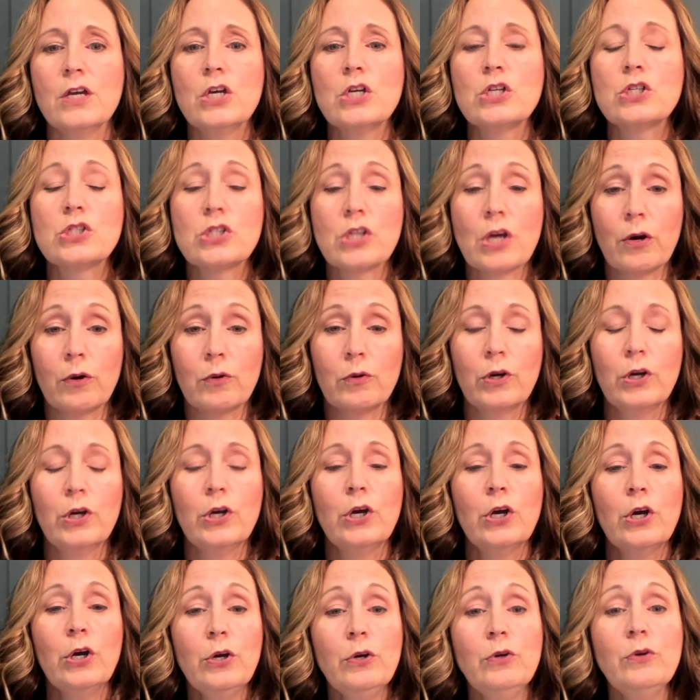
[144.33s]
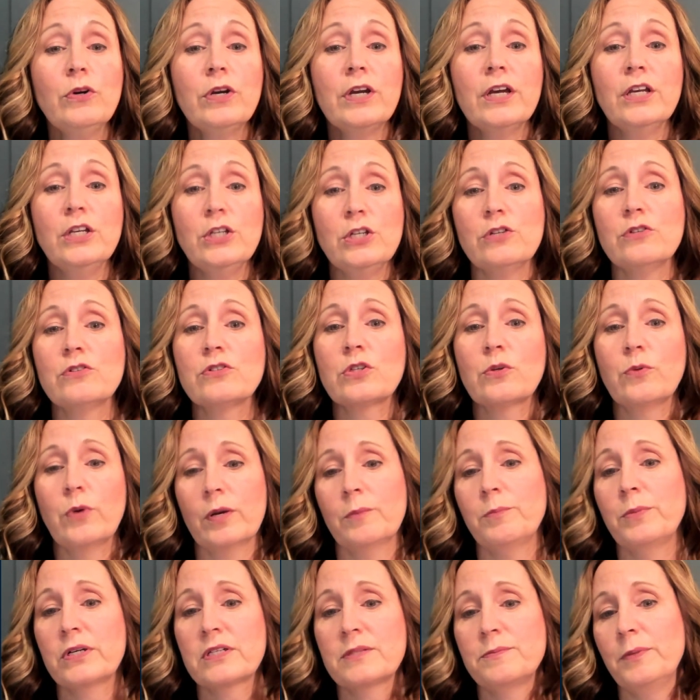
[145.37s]
So who can use
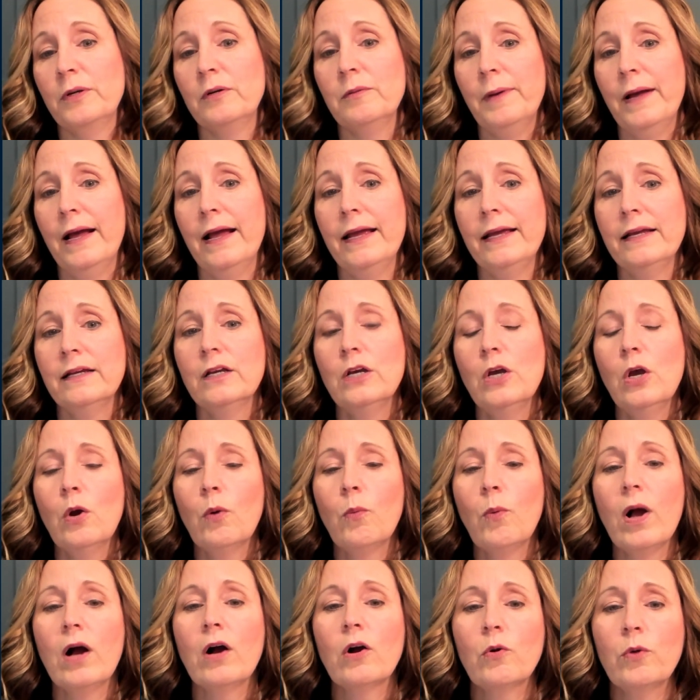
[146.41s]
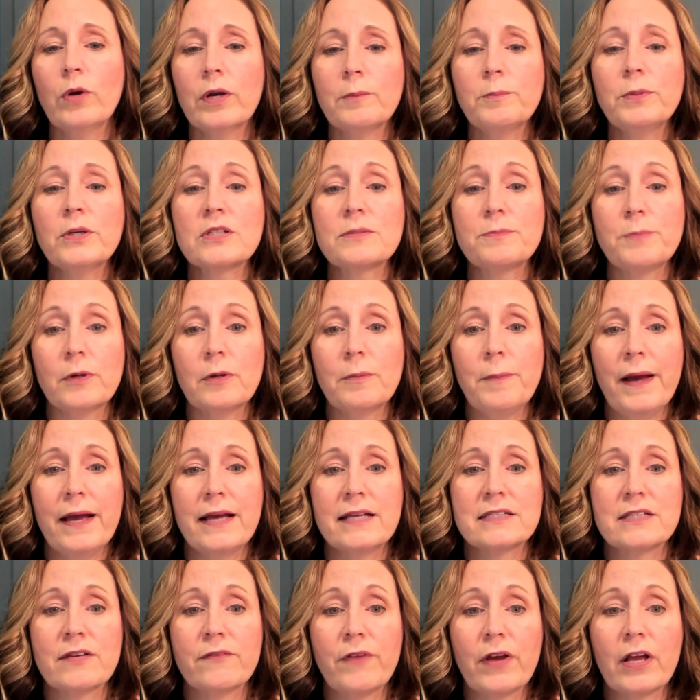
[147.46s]
QuickBooks Bill Pay? Well, QuickBooks Bill Pay
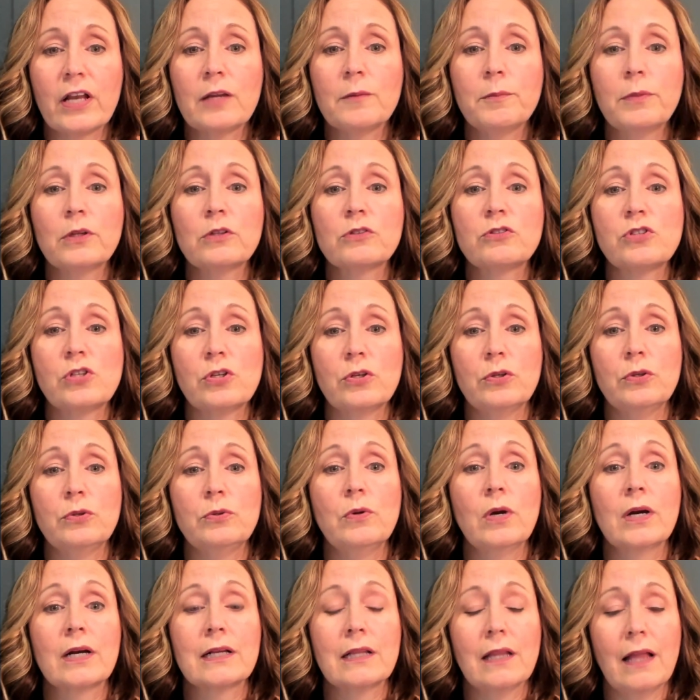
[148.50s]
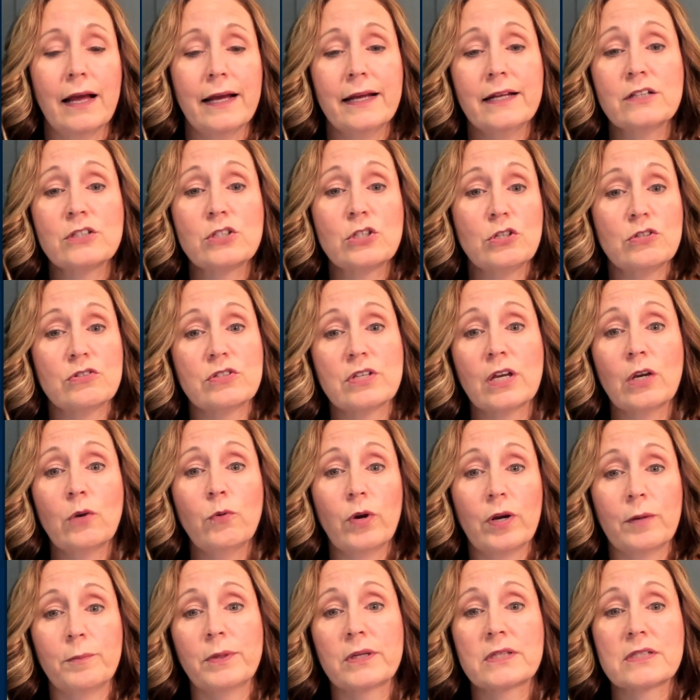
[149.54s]
is available to clients using
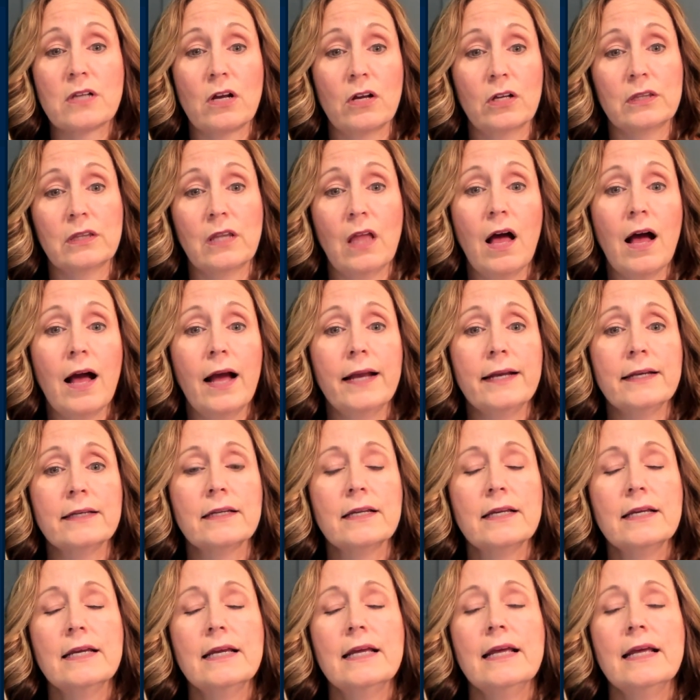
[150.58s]
QuickBooks Online.